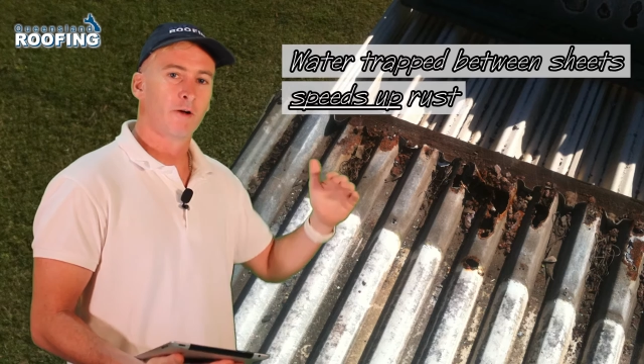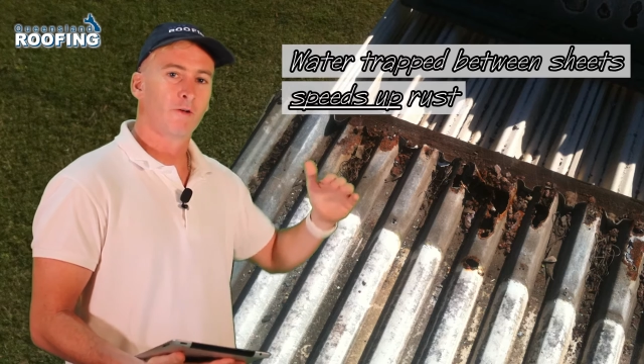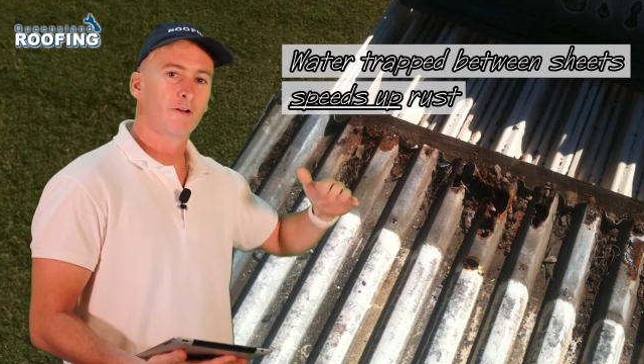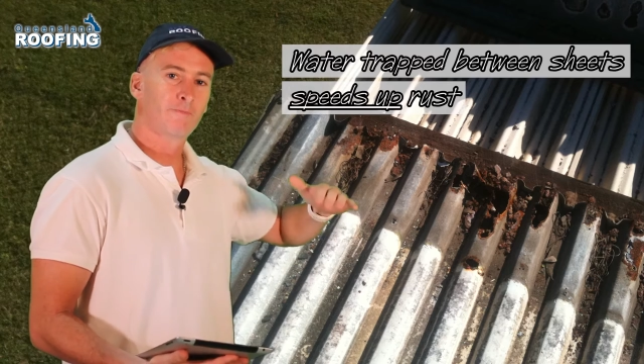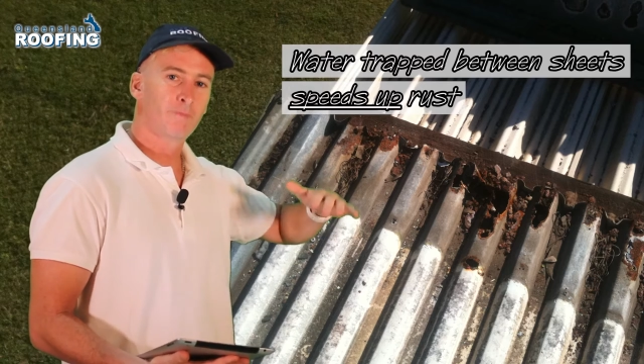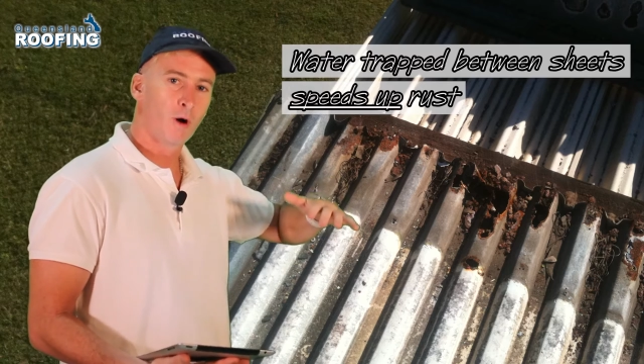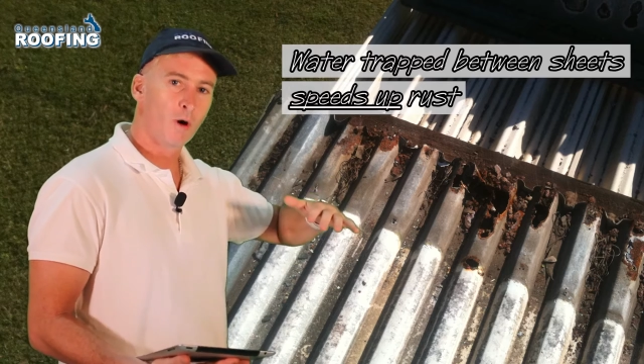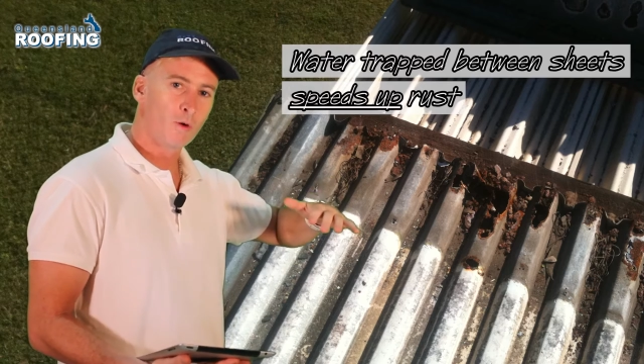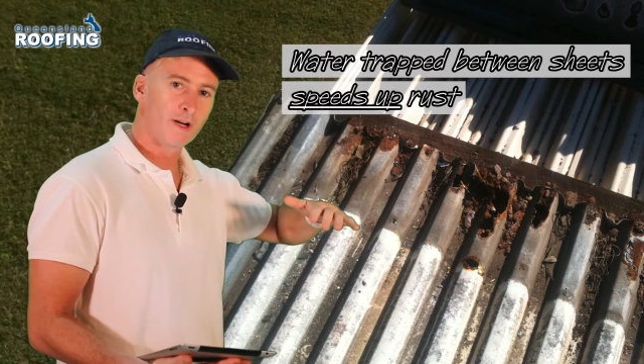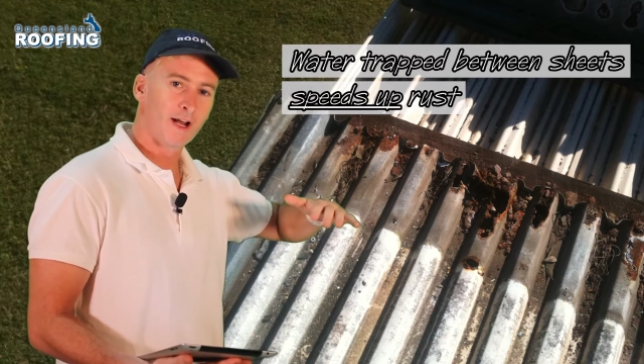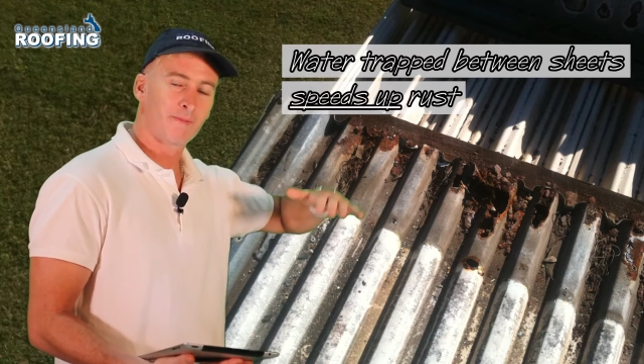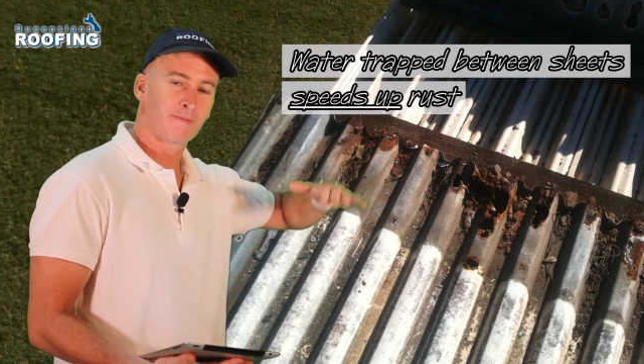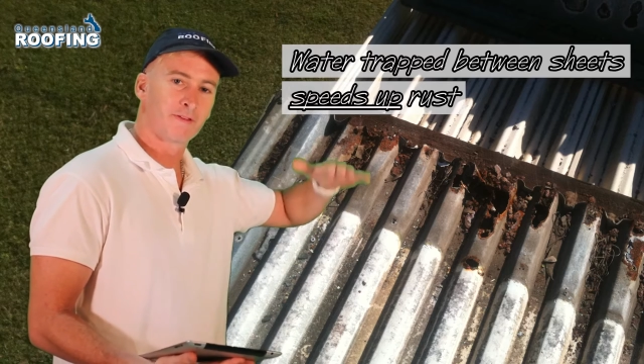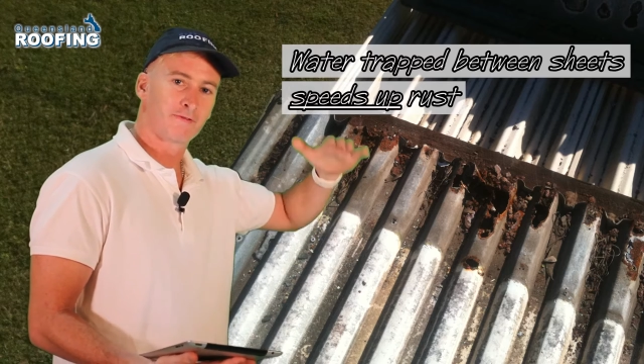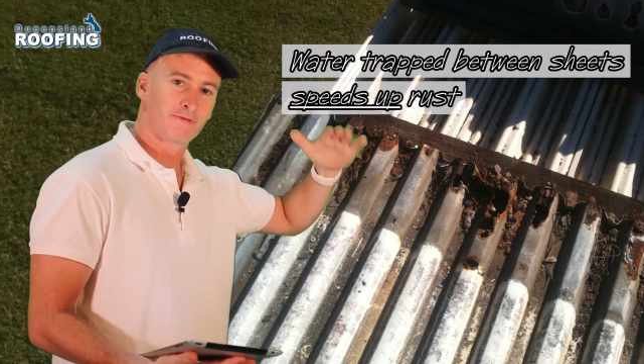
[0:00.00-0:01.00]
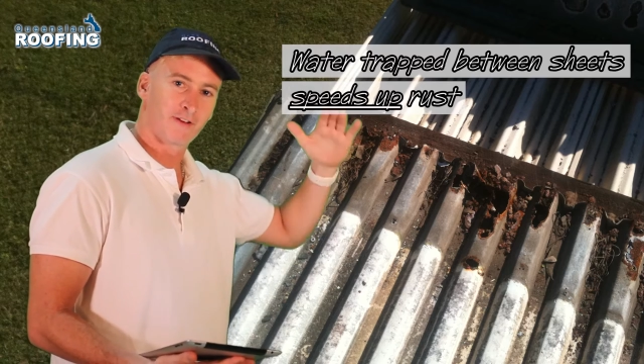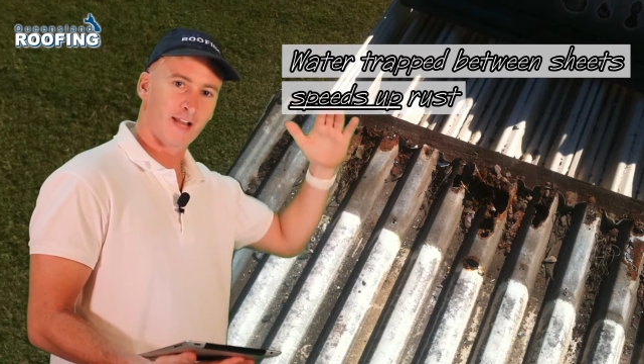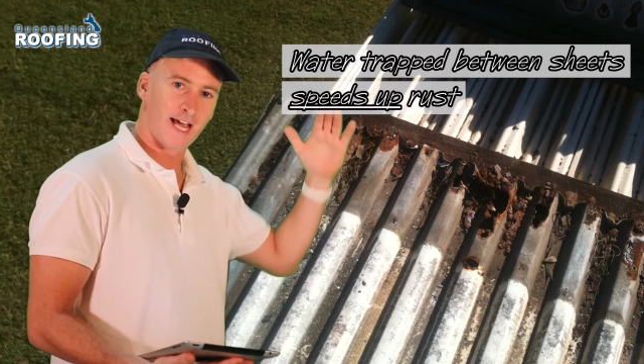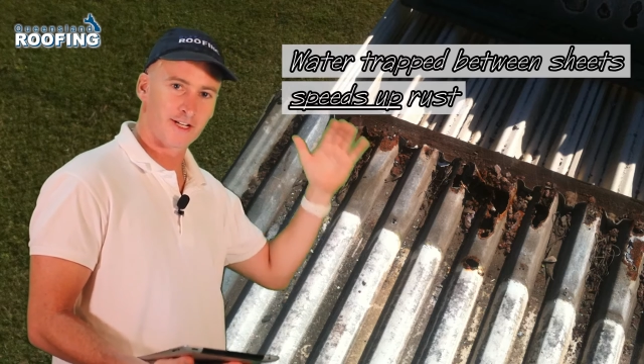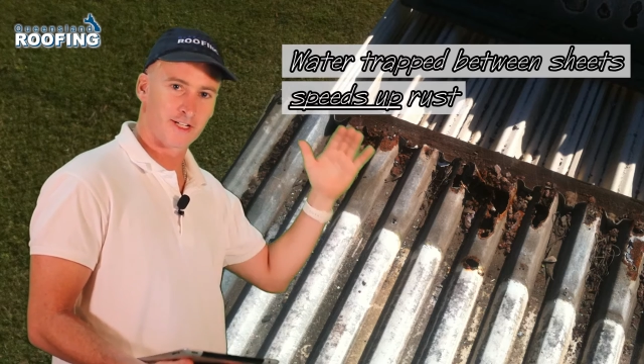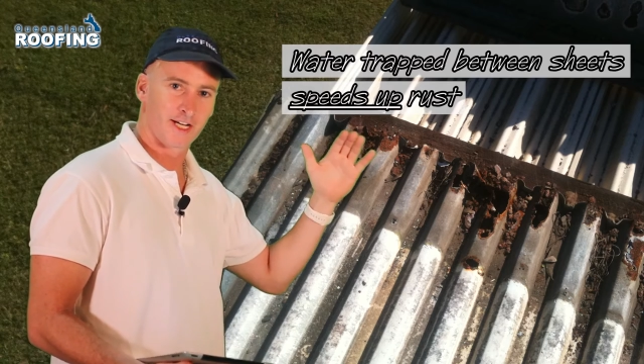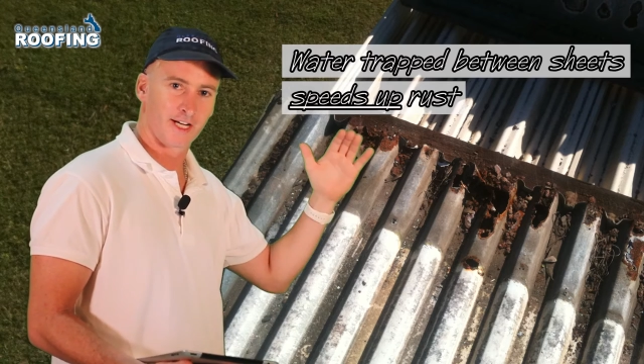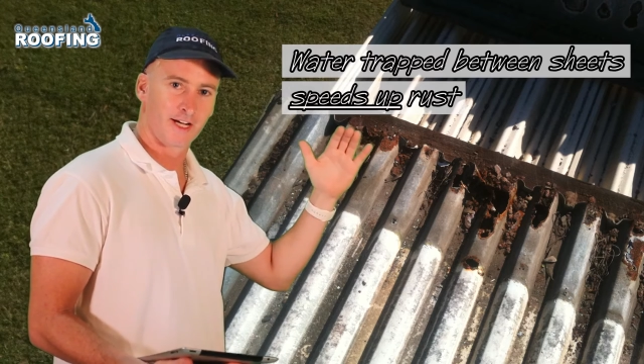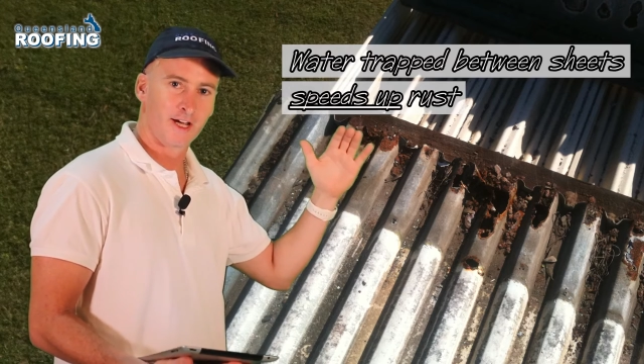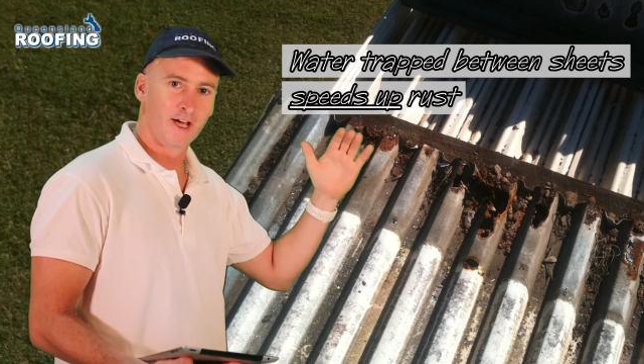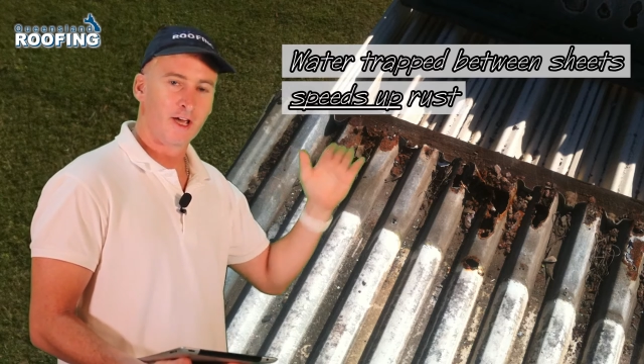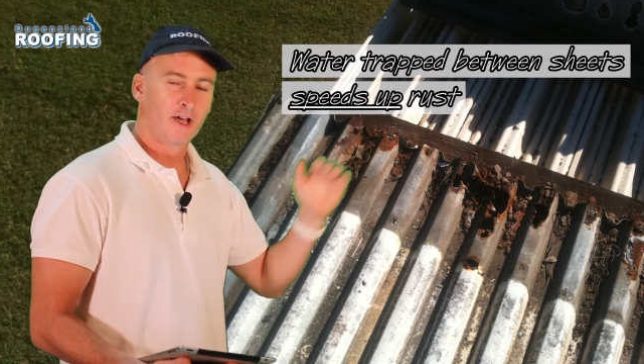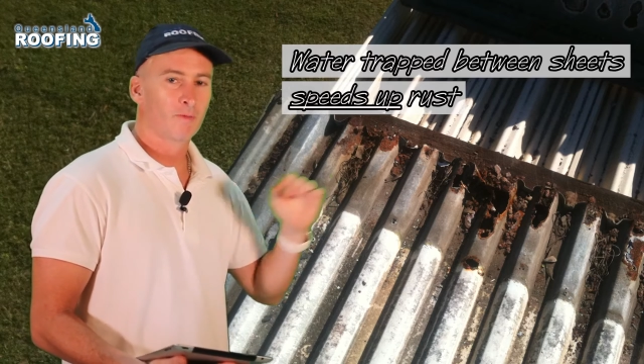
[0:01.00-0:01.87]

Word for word: We've pulled up the flashing.